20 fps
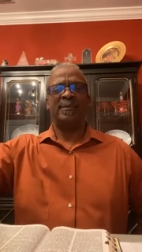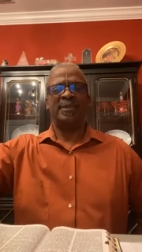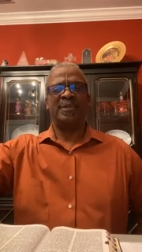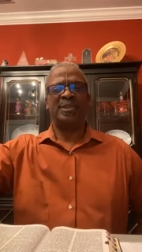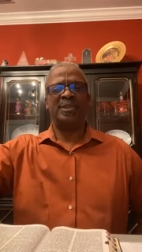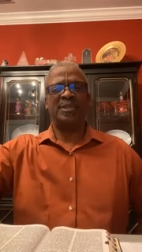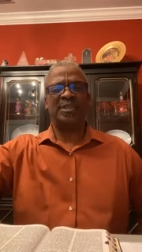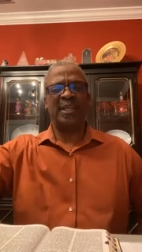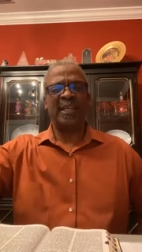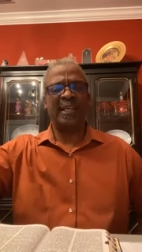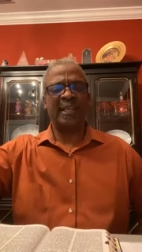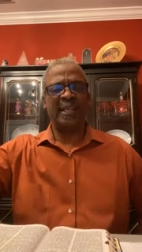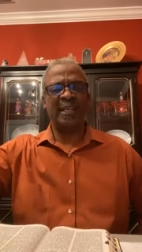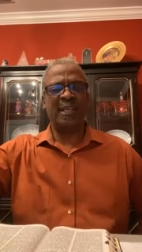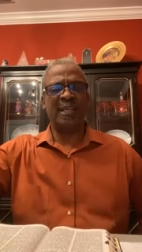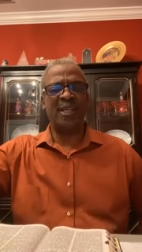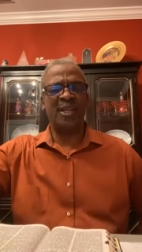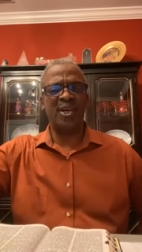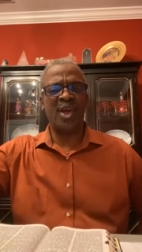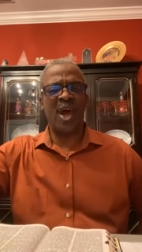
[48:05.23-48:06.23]
was
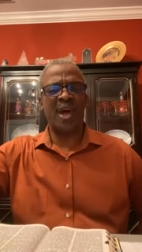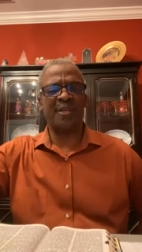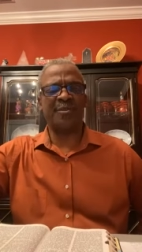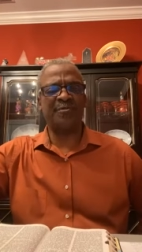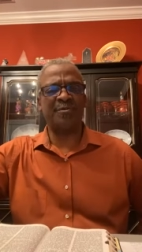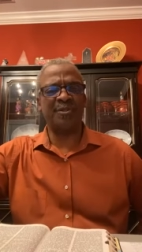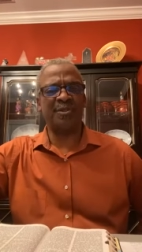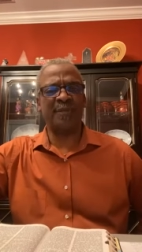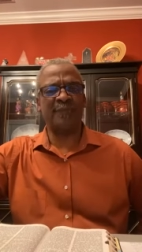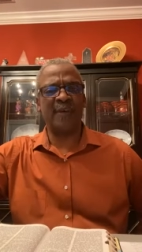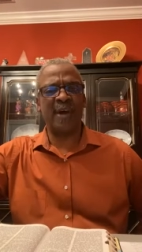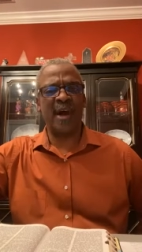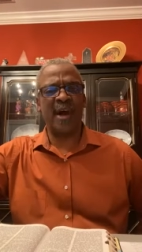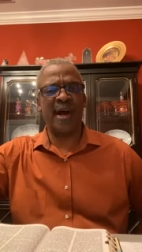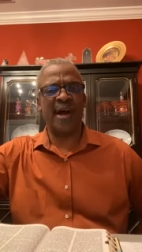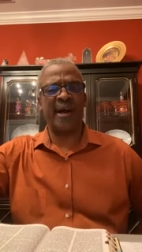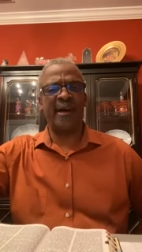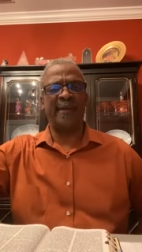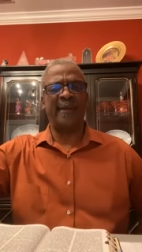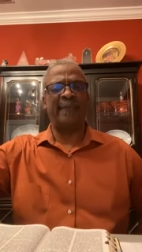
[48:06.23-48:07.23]
stinking in the nostrils of
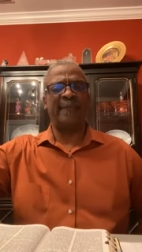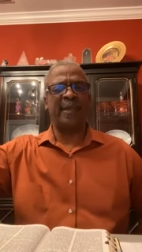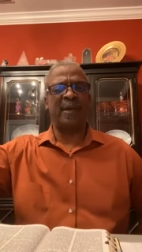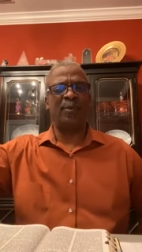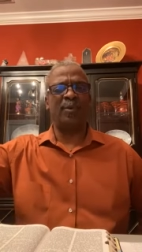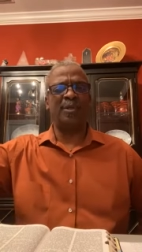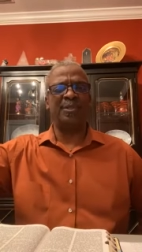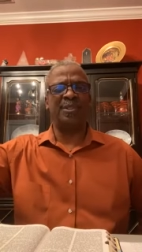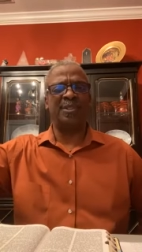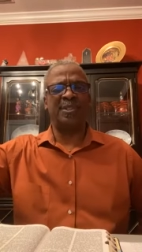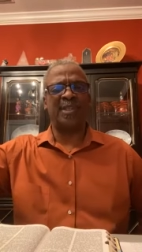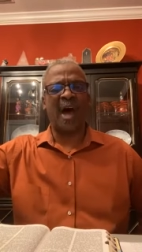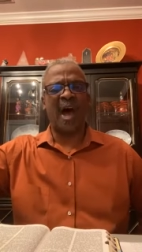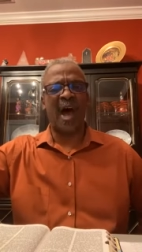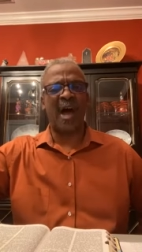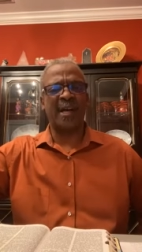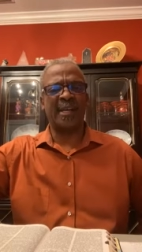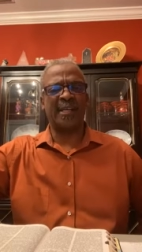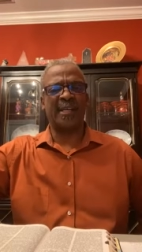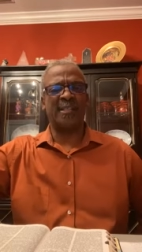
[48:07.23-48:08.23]
God, and there was
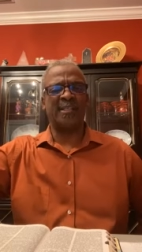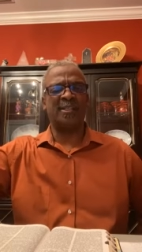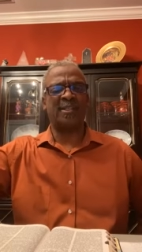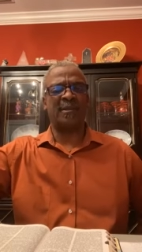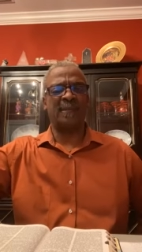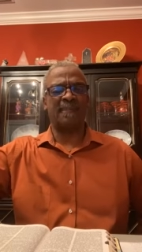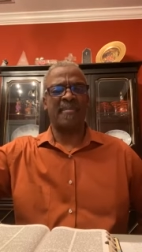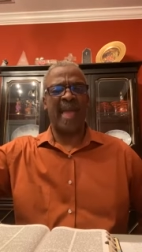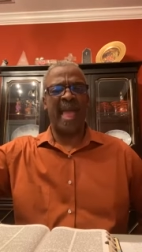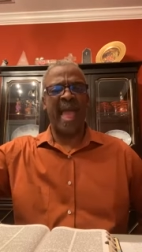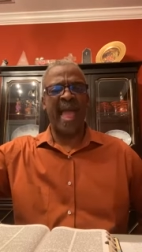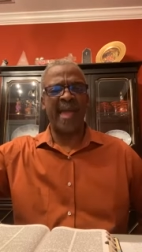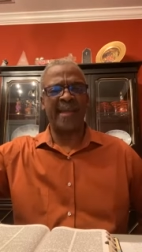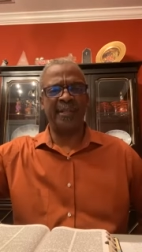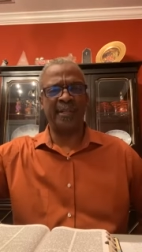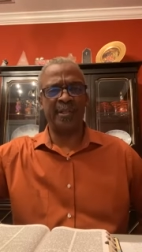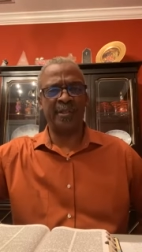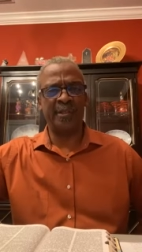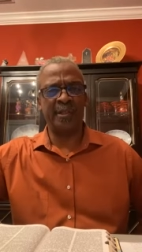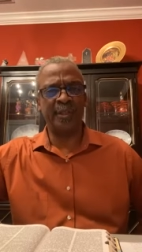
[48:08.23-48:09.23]
darkness
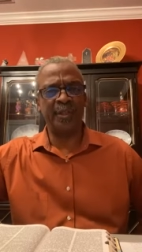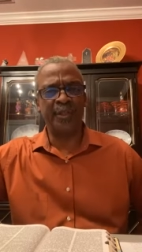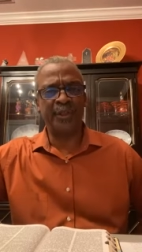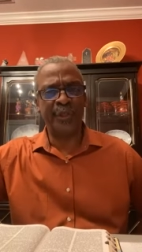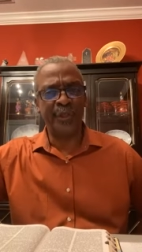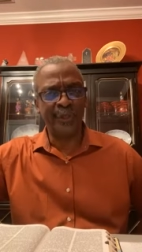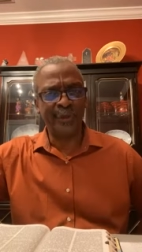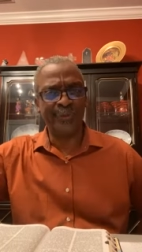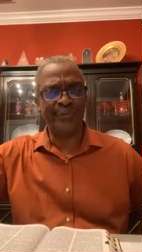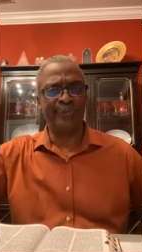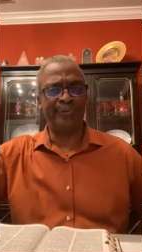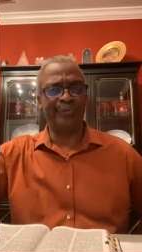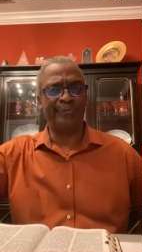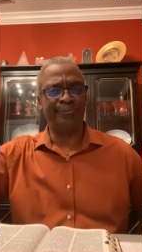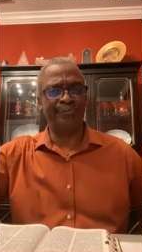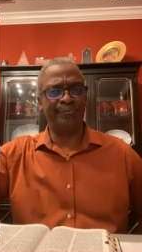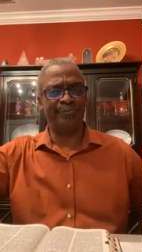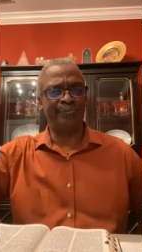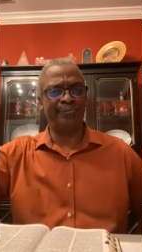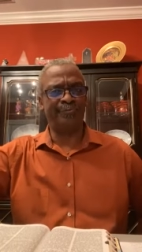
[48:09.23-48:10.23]
and
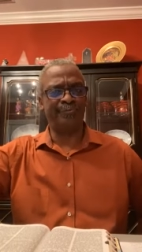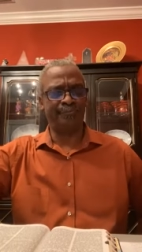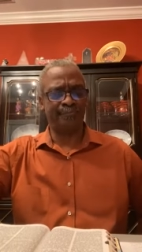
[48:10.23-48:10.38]
doom.